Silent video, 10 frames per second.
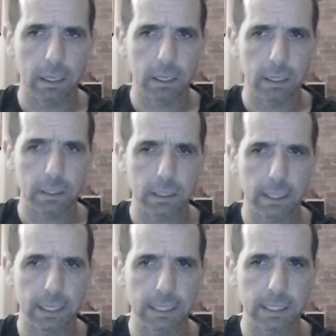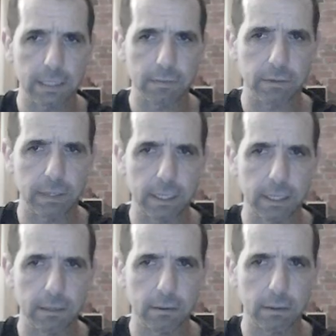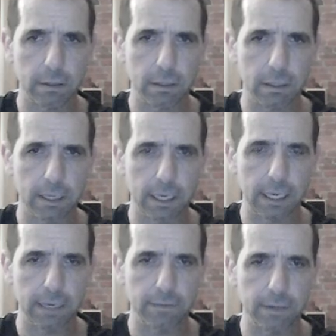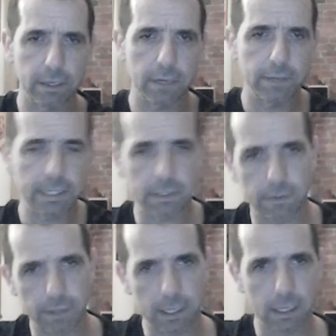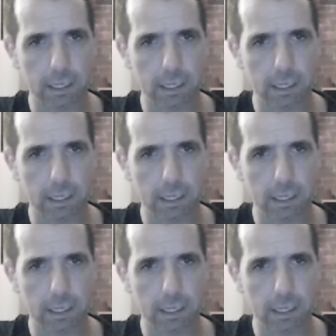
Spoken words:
So king c3, king e5. Yeah, so I think,